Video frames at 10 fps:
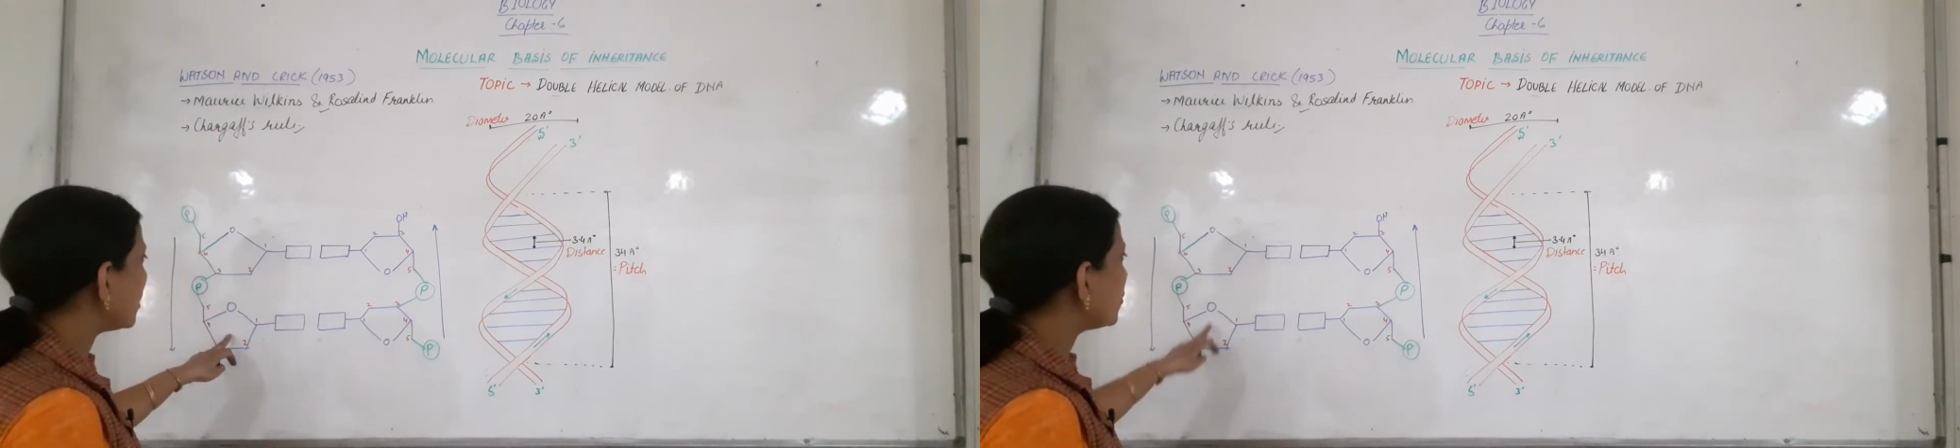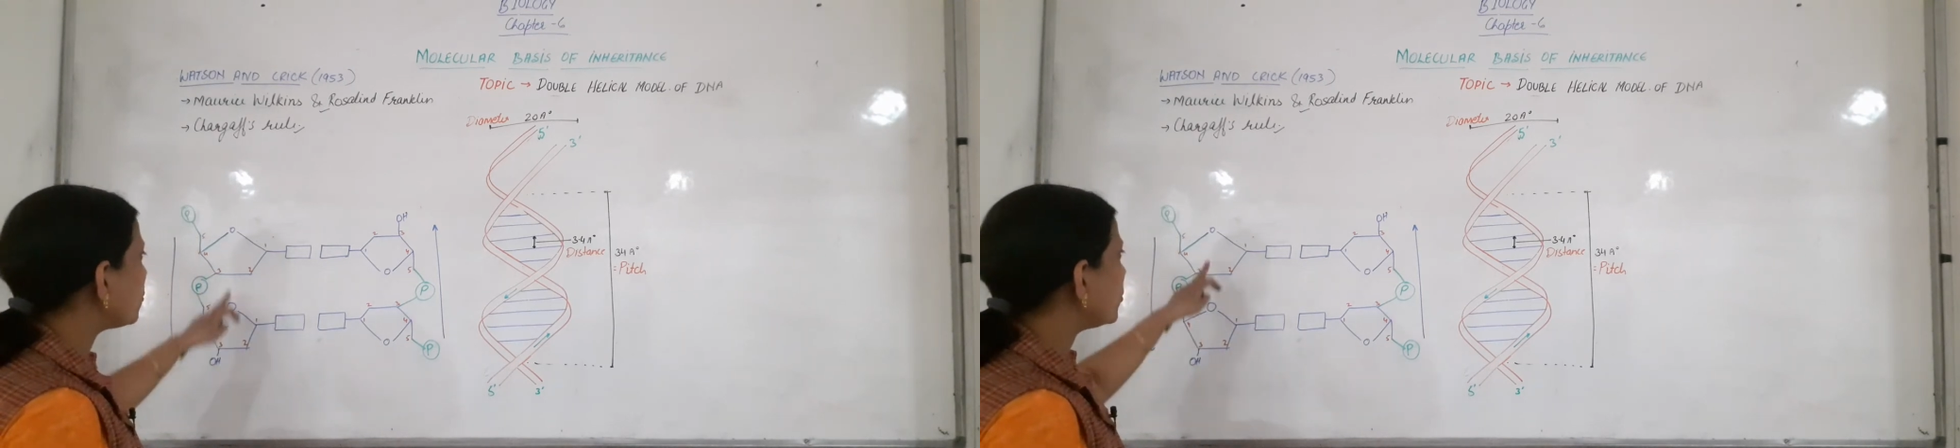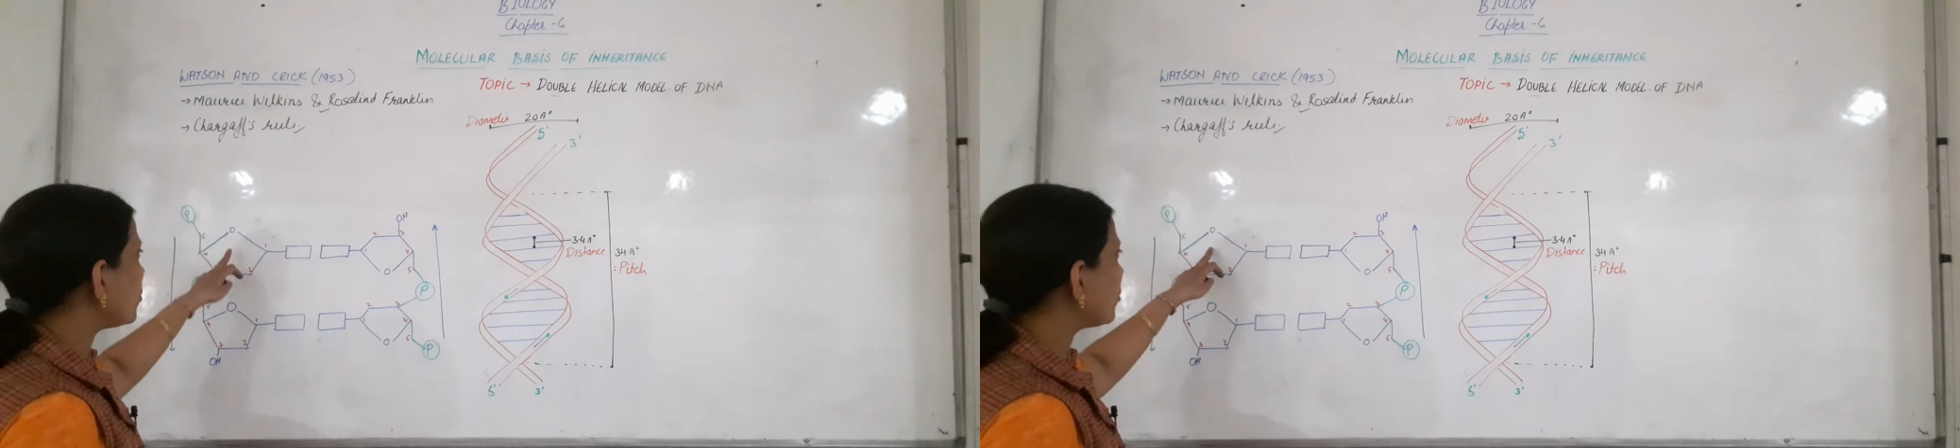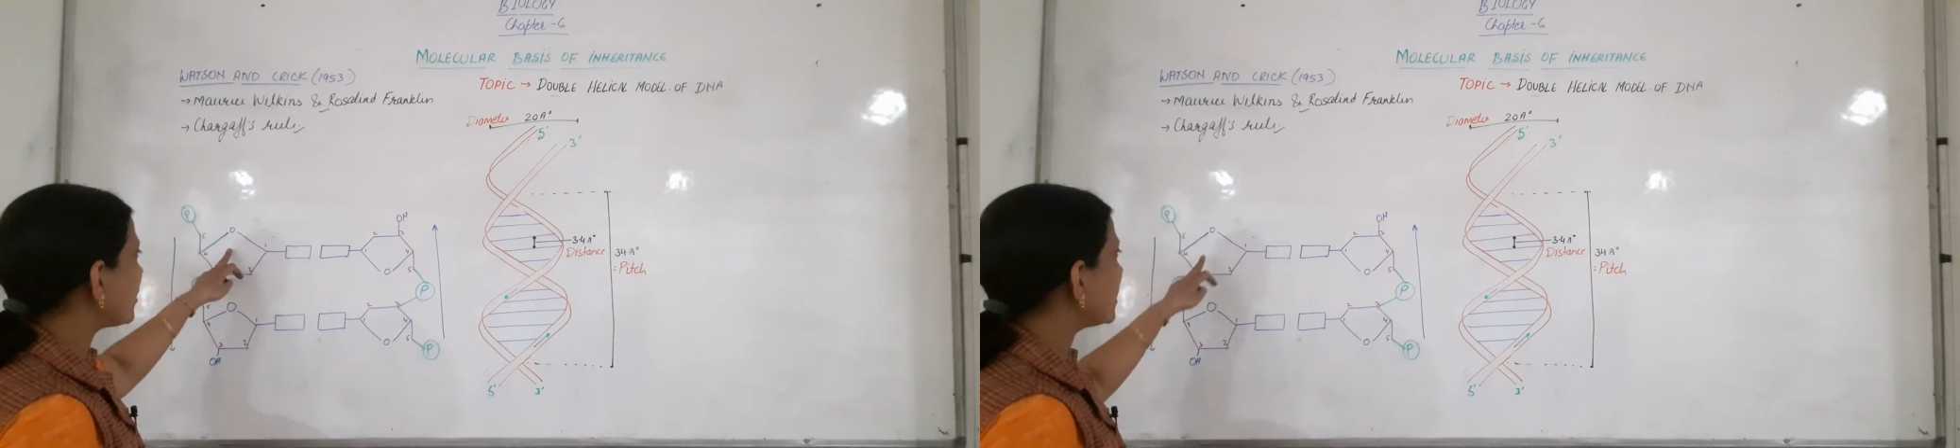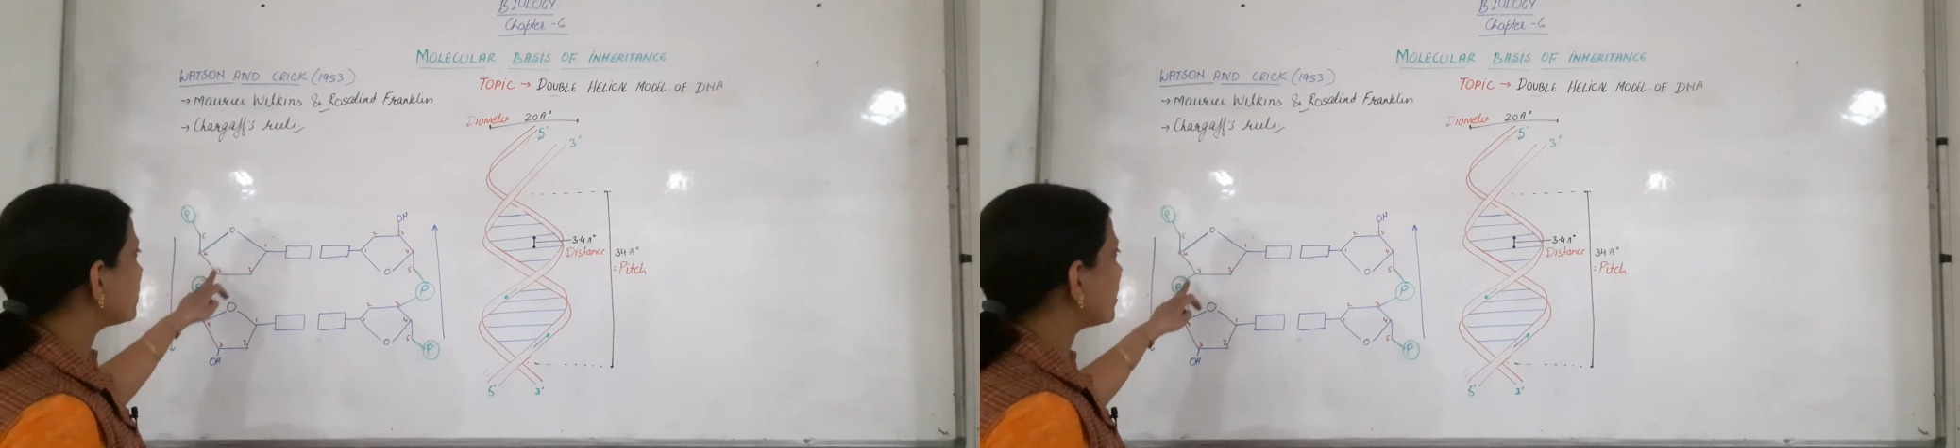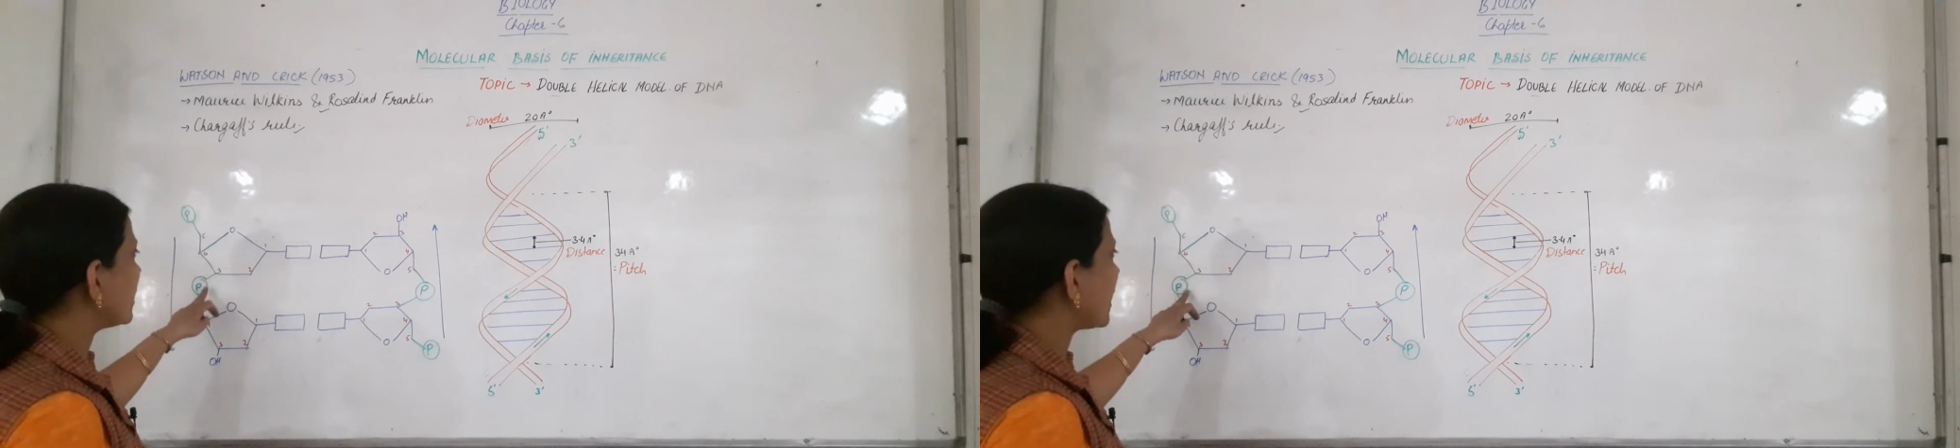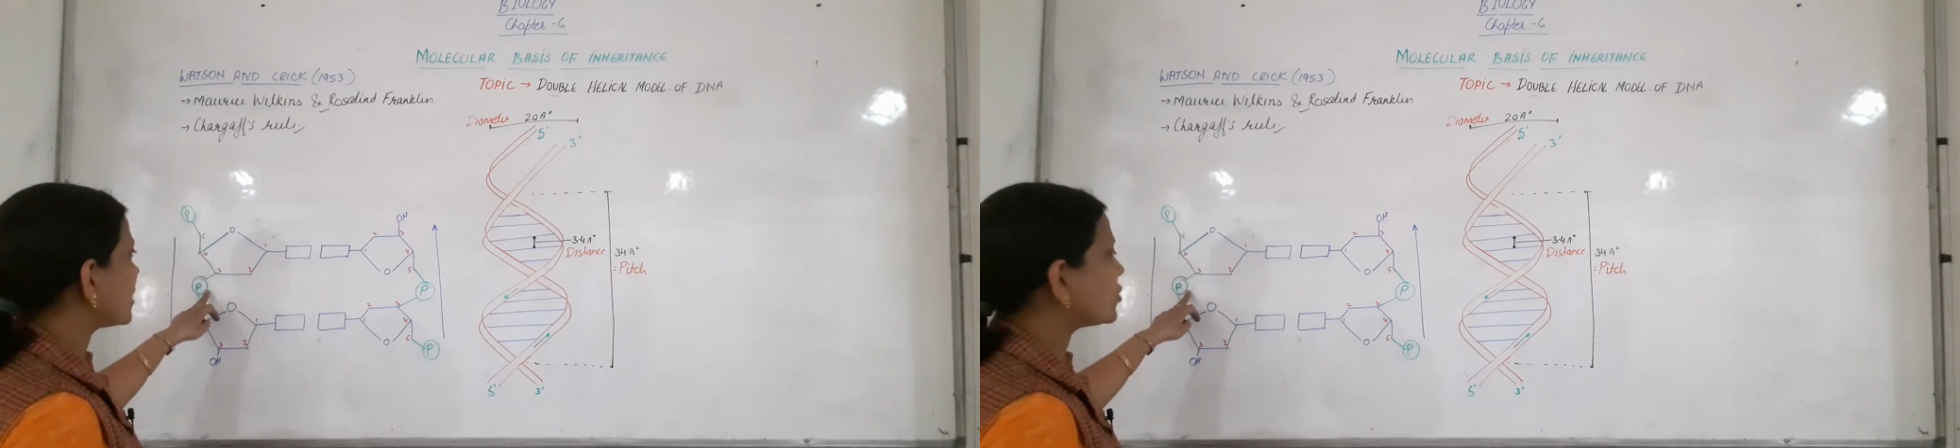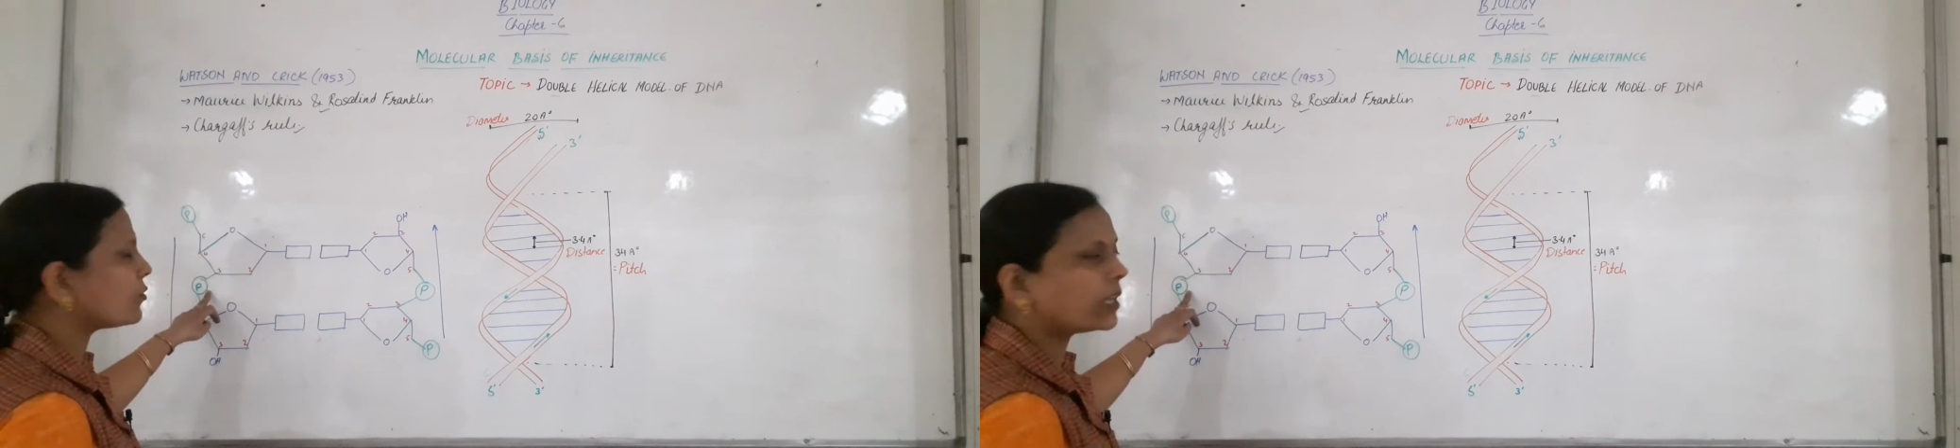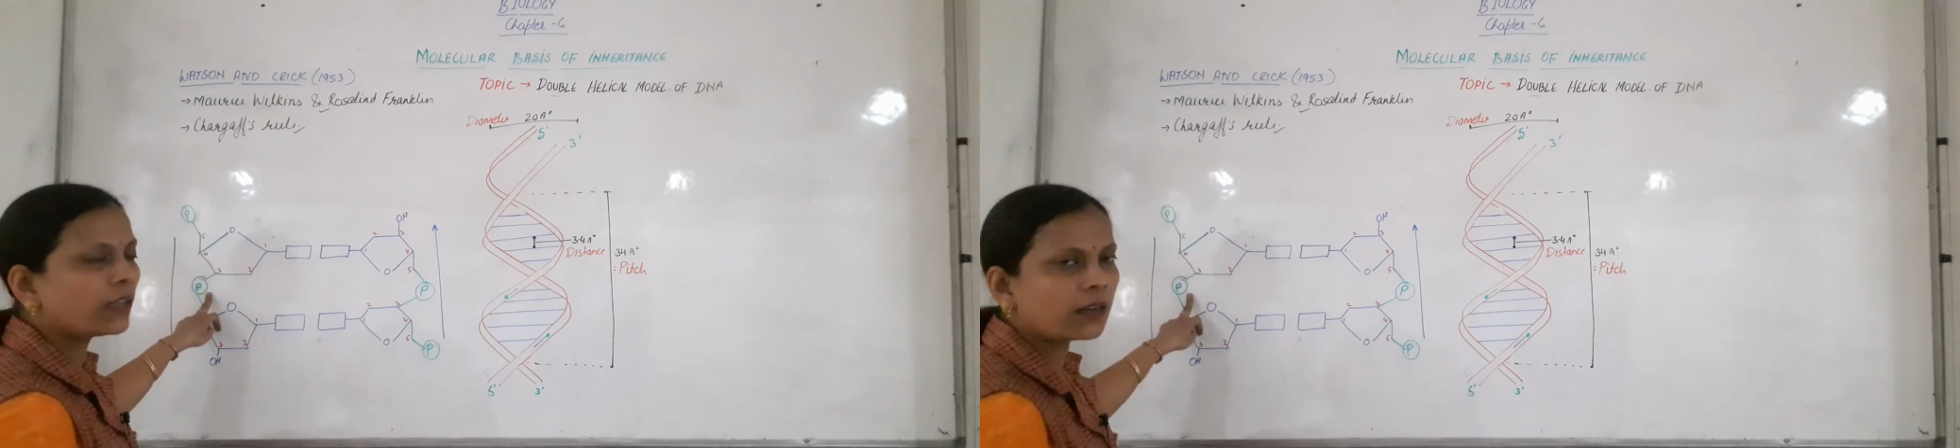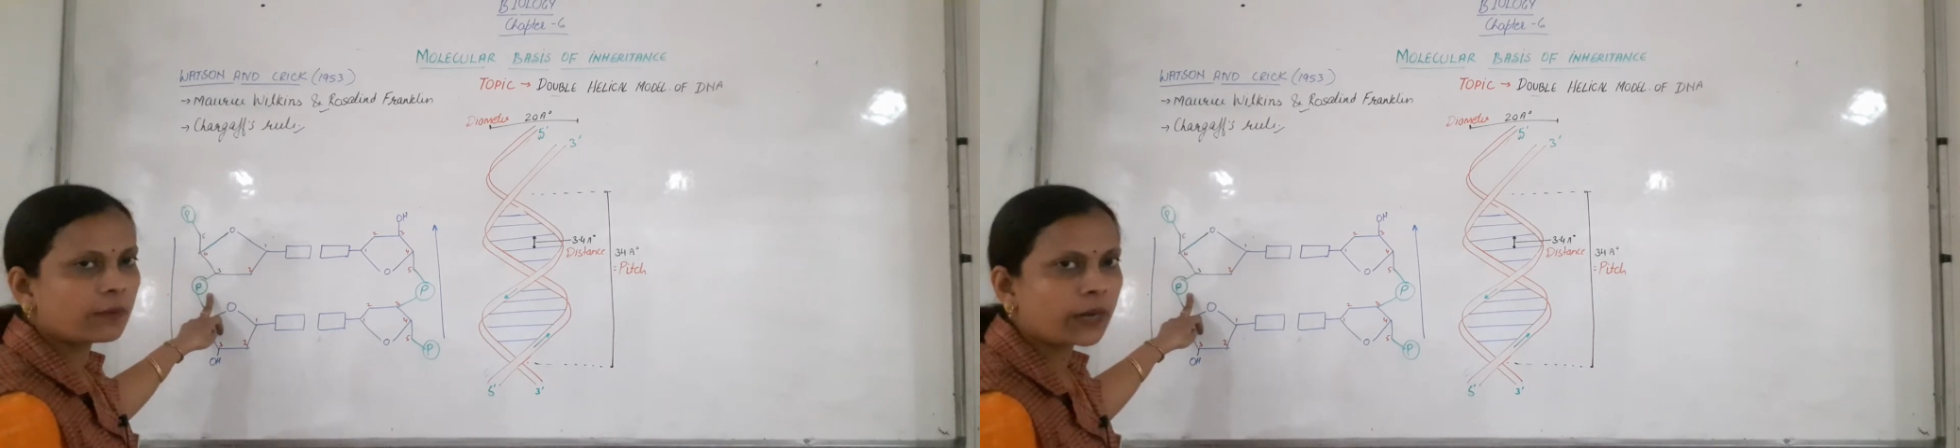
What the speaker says: The two nucleotides were attached together